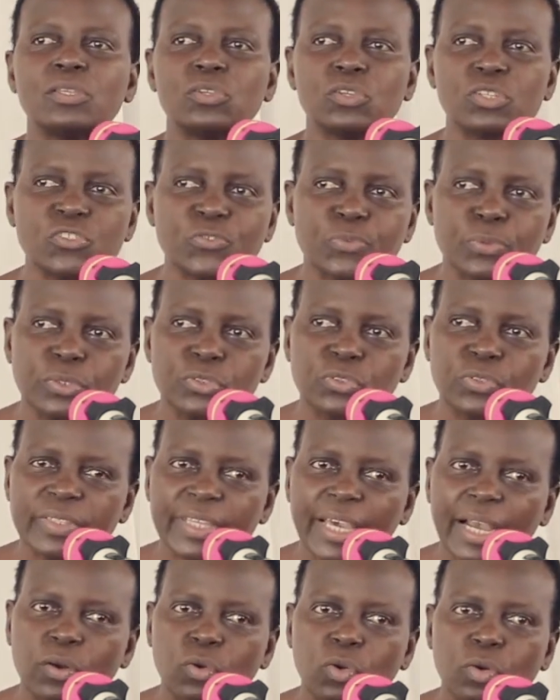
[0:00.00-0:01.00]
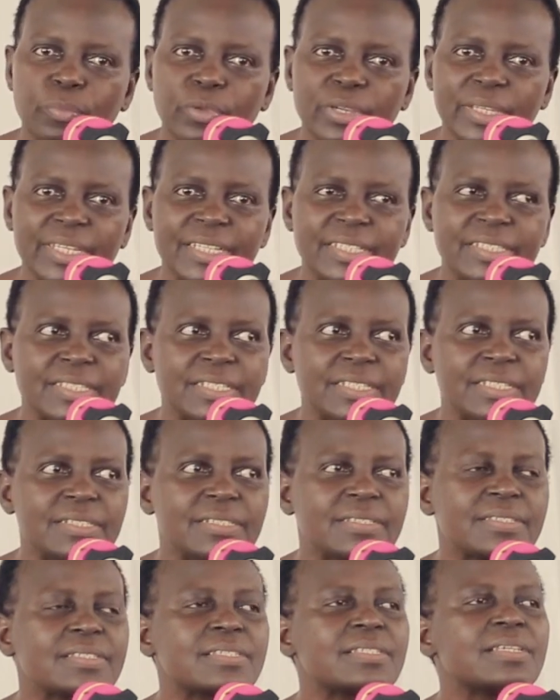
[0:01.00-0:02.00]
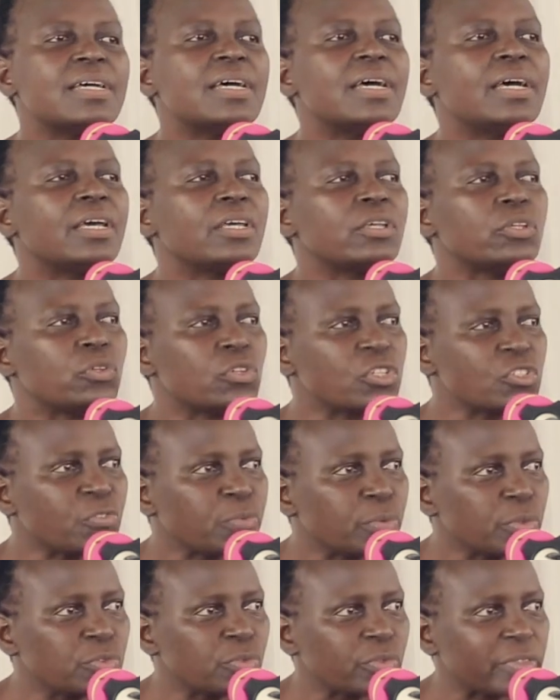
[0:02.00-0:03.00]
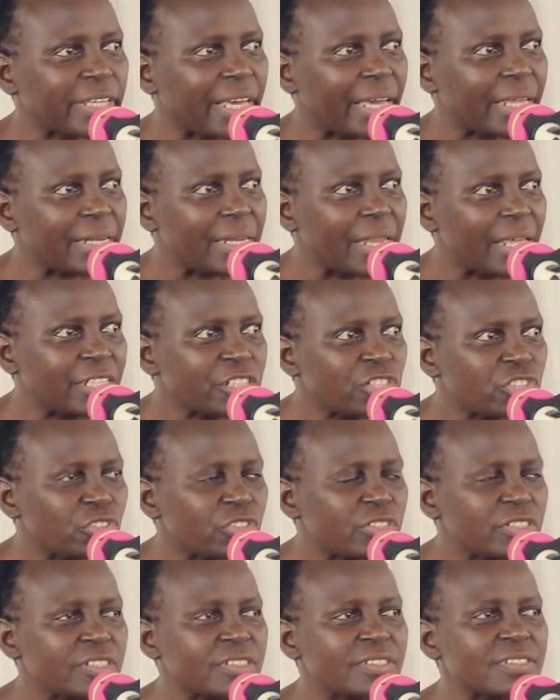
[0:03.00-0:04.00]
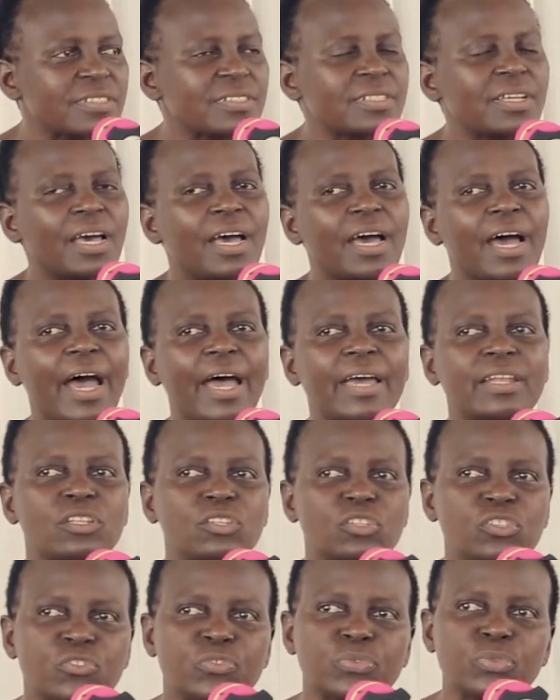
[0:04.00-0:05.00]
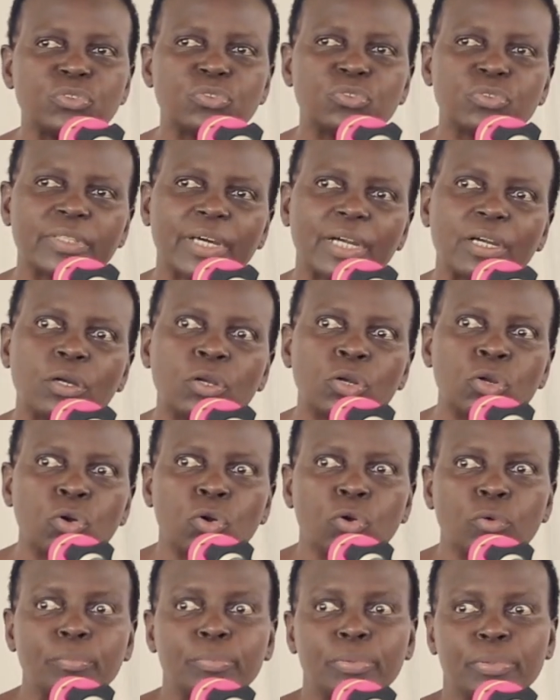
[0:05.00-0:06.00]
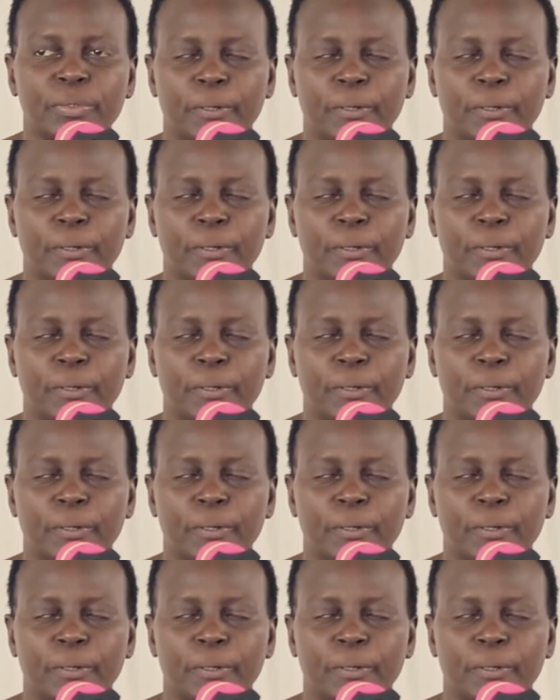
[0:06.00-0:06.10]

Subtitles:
useful to their communities, useful to their nations, and useful to the globe.